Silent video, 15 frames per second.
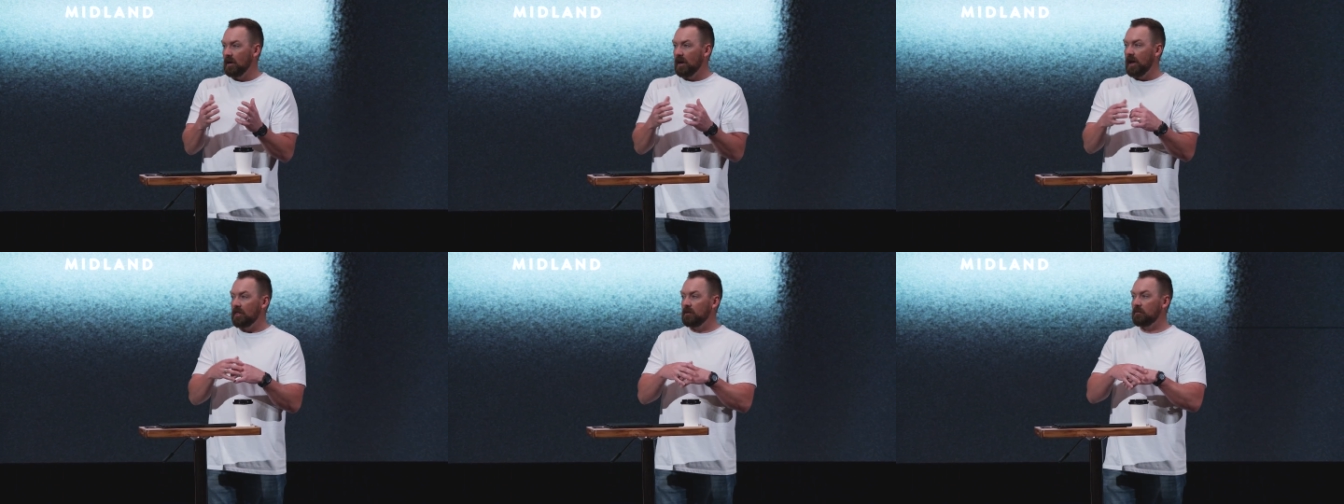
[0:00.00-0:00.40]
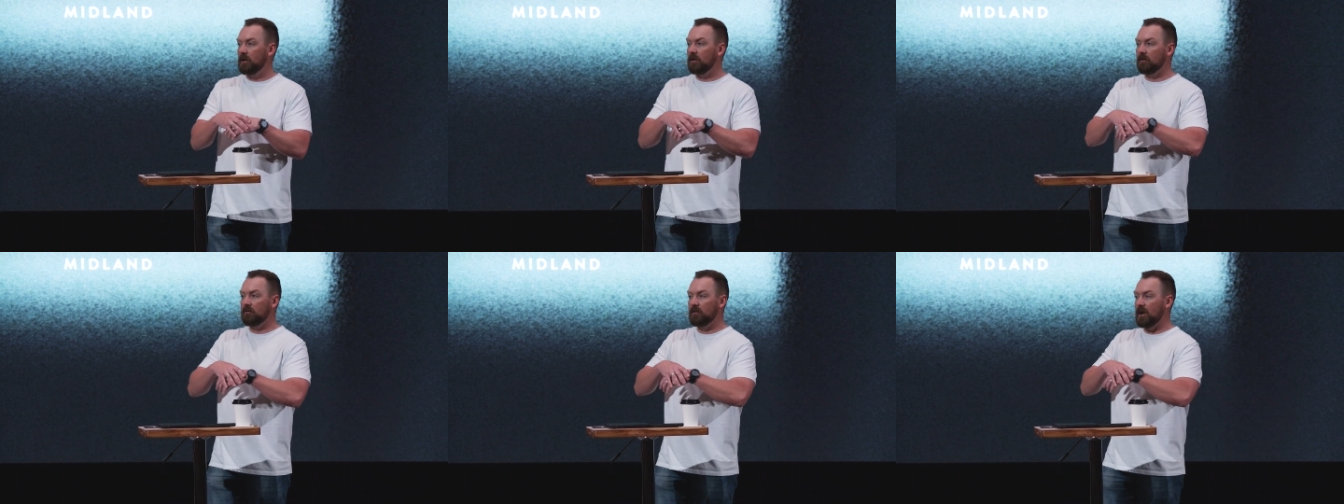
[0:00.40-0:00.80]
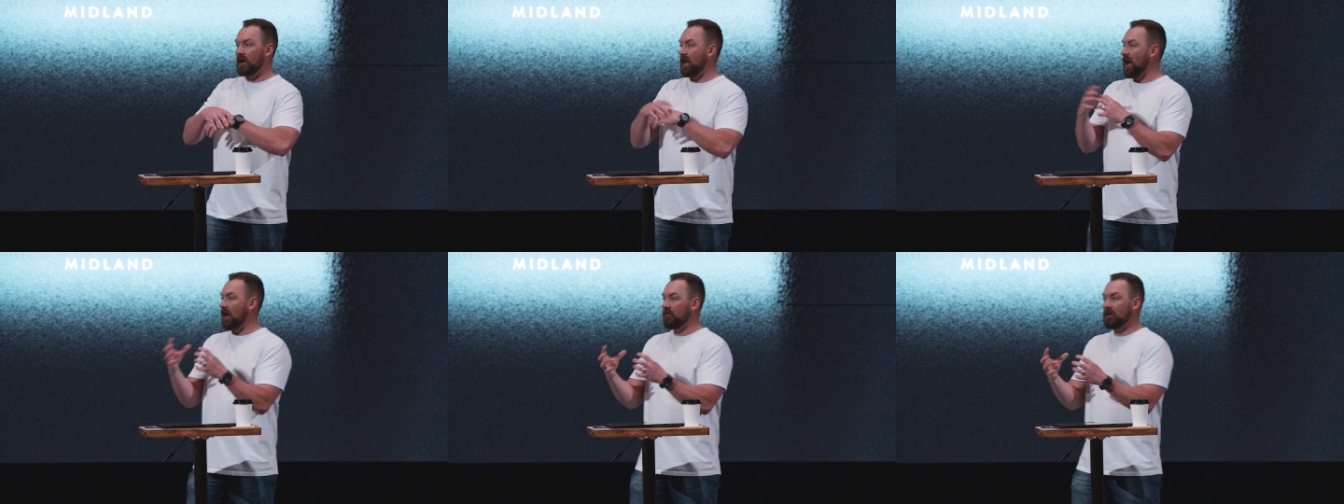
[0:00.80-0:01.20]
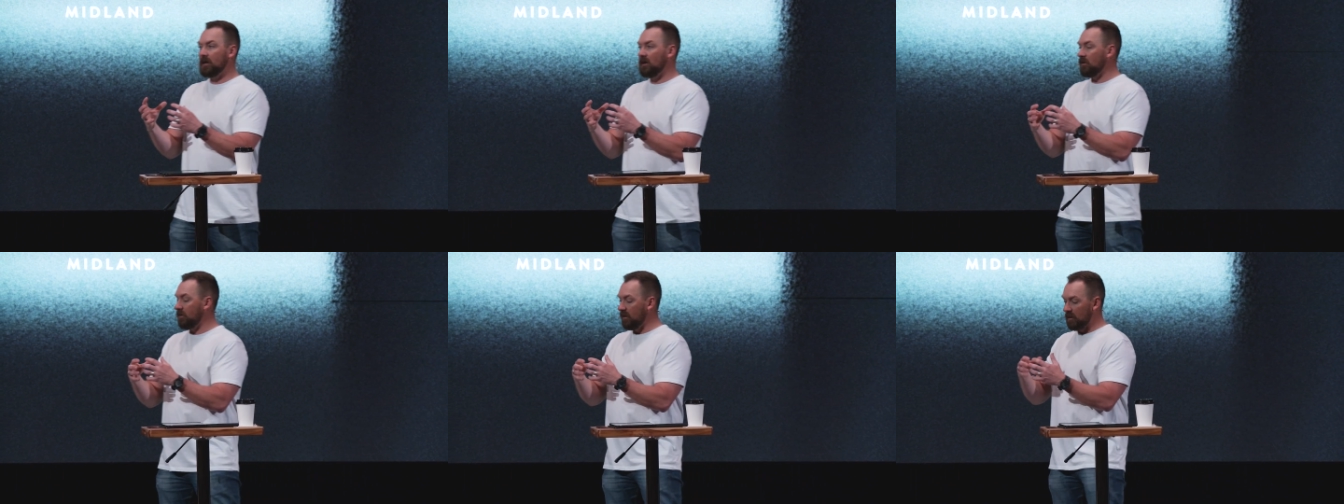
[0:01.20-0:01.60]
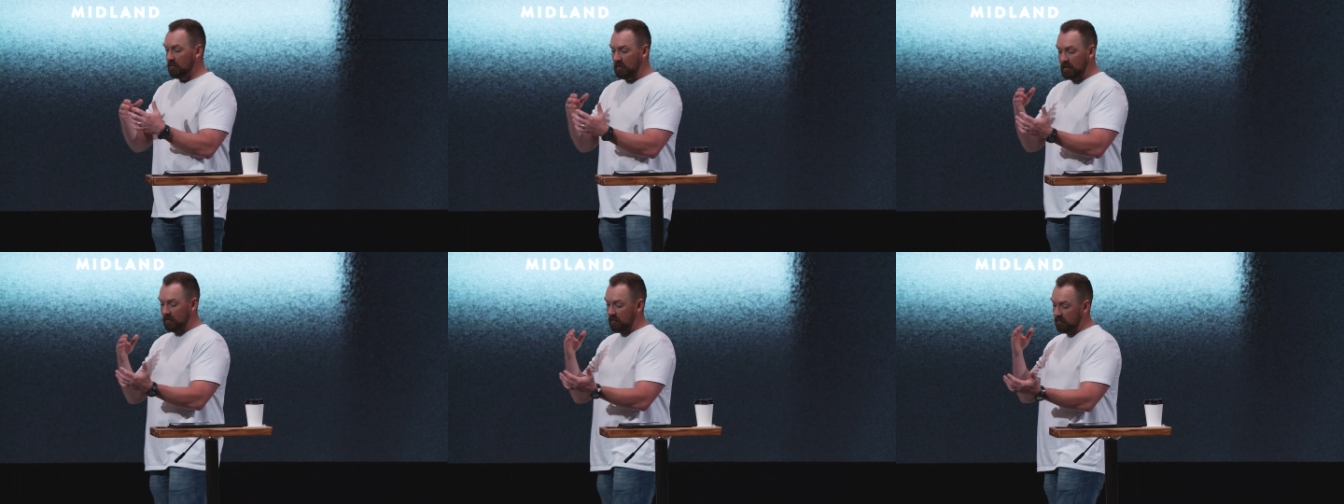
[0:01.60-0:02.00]
in the middle of not having anything, in
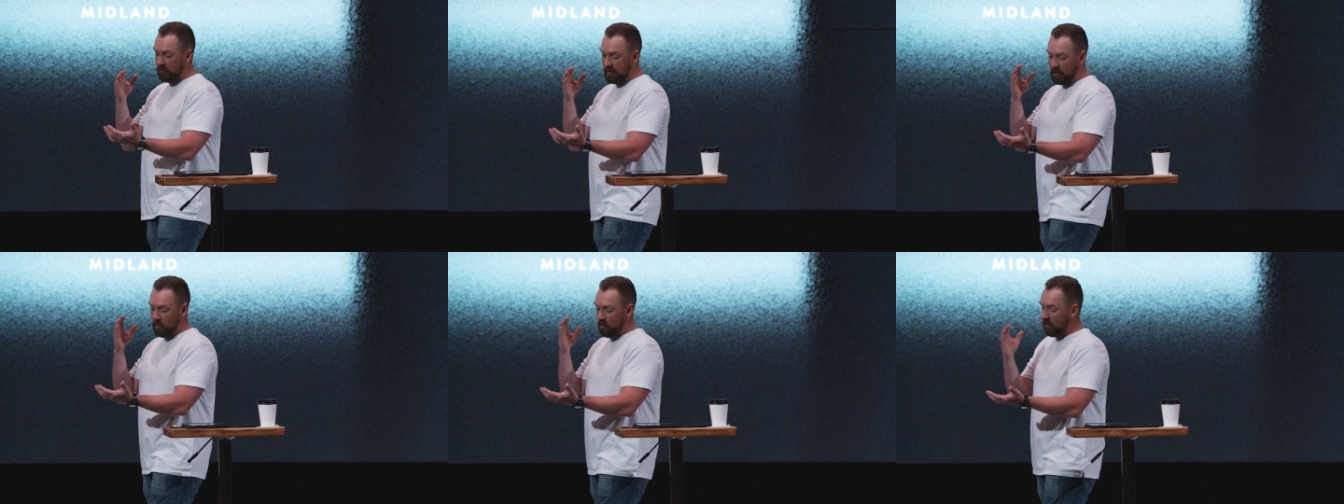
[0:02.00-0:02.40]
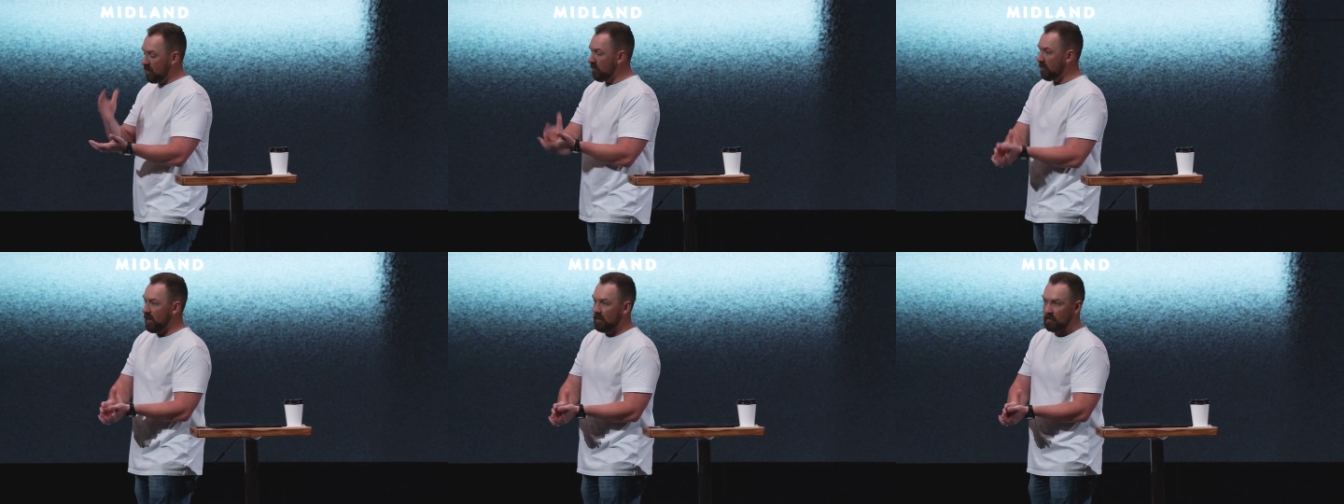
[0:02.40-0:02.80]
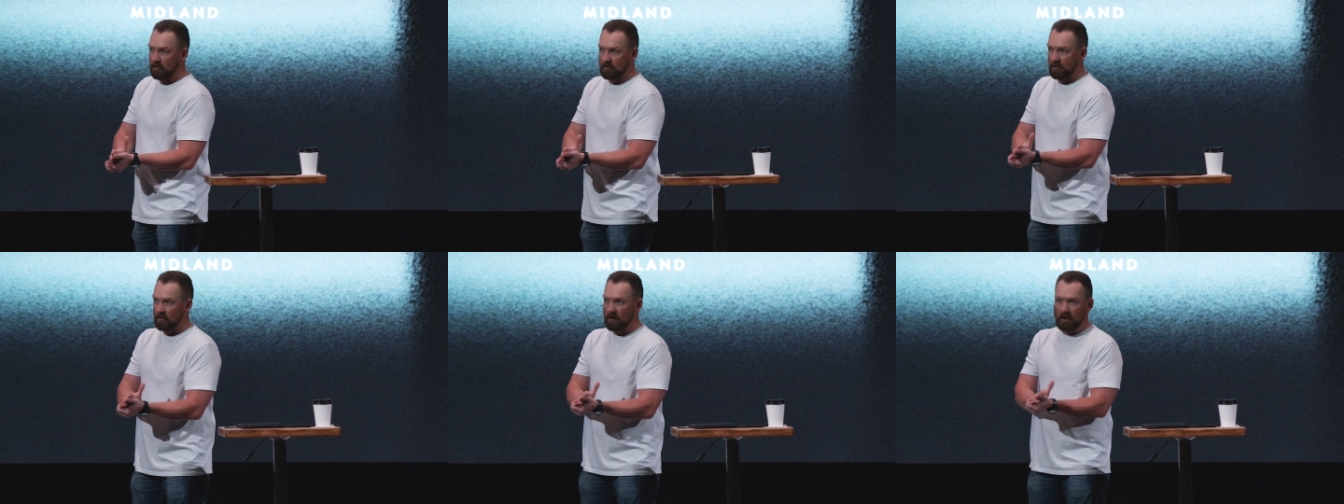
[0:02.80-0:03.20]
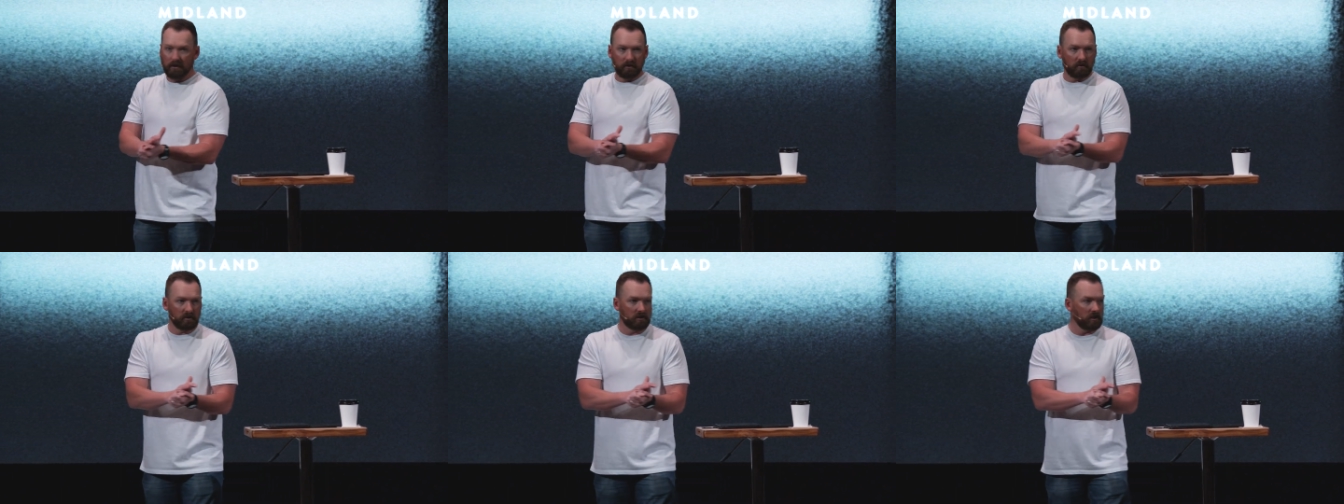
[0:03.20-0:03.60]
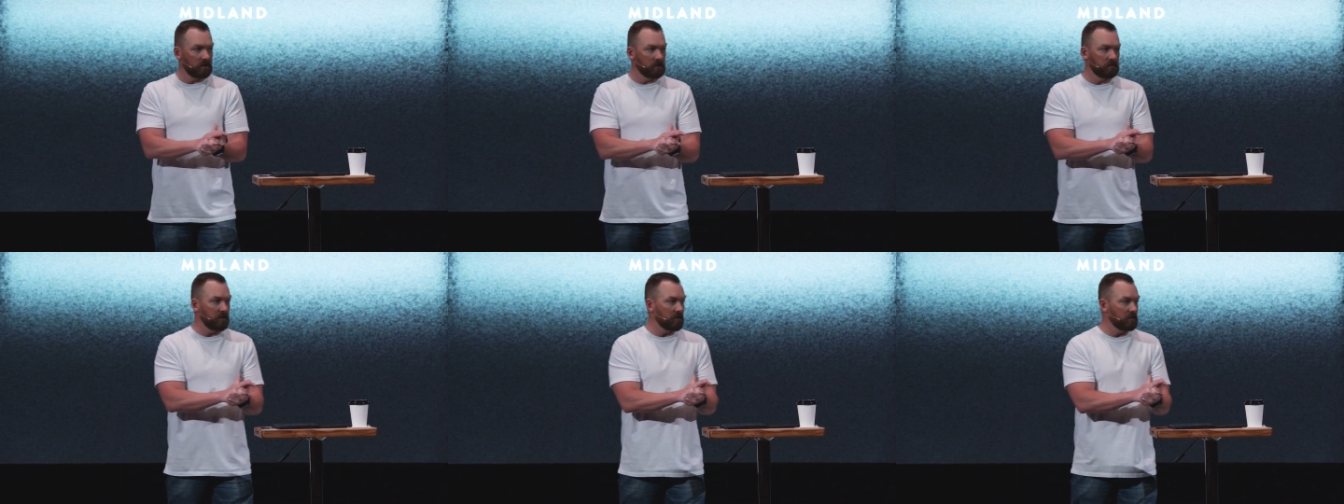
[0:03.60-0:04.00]
the middle of being worried about your, your
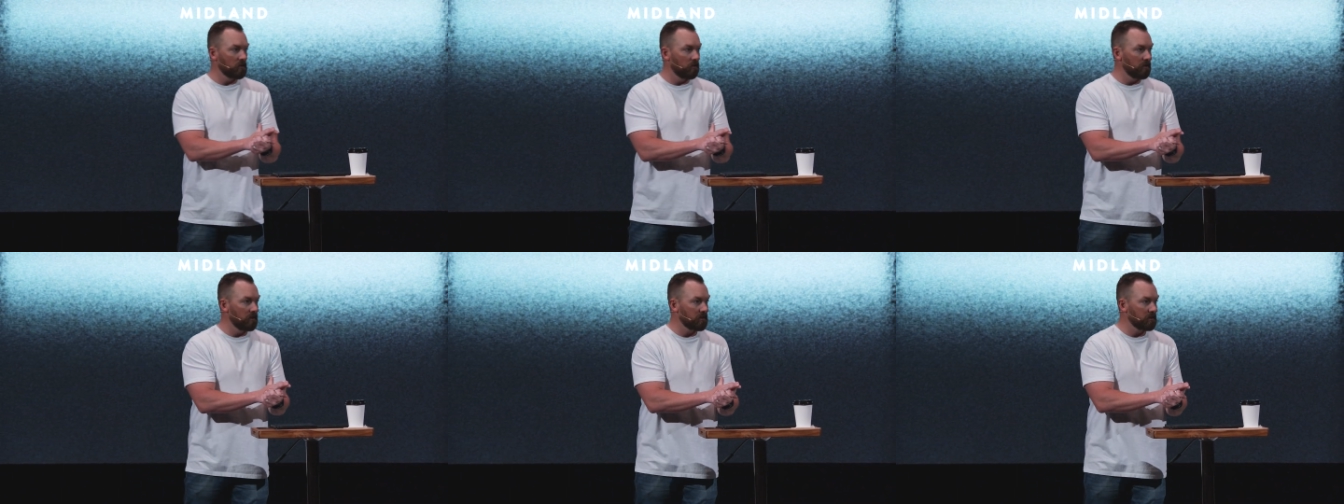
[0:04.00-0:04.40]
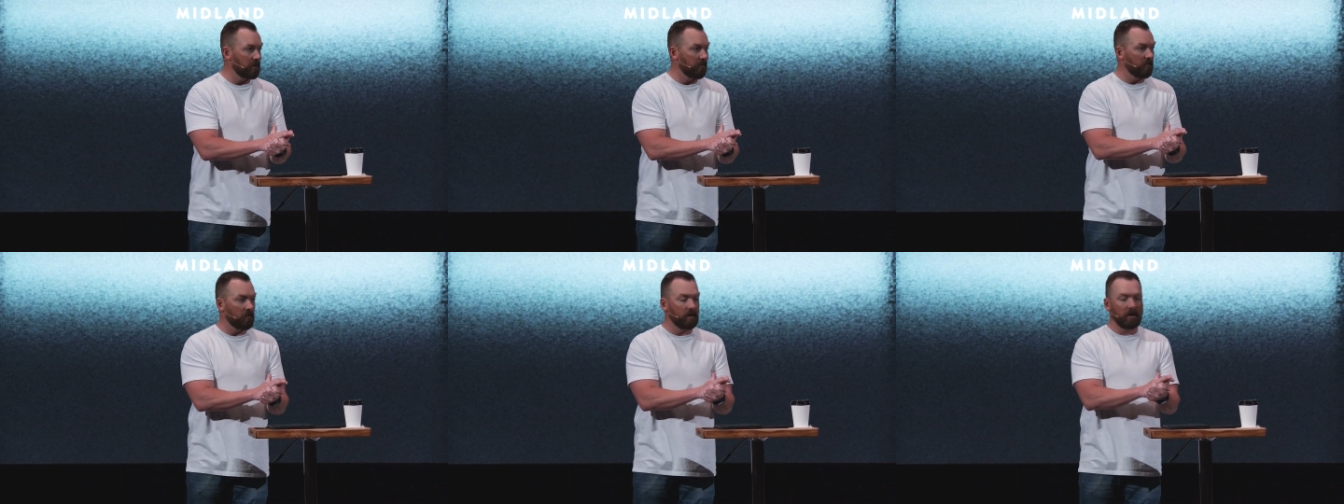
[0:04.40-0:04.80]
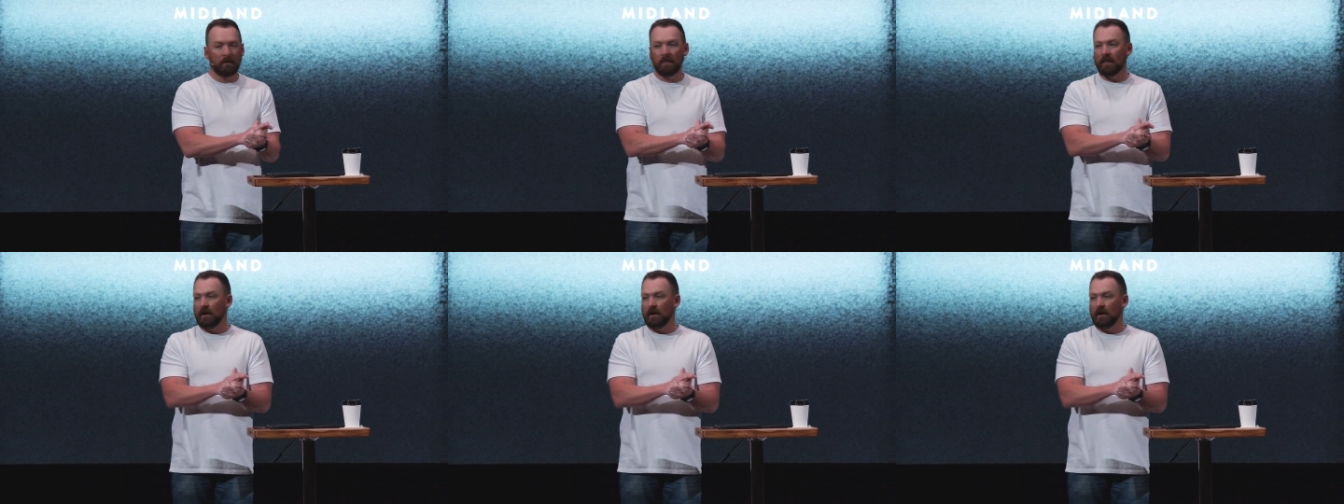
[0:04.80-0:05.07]
sons being sold into slavery,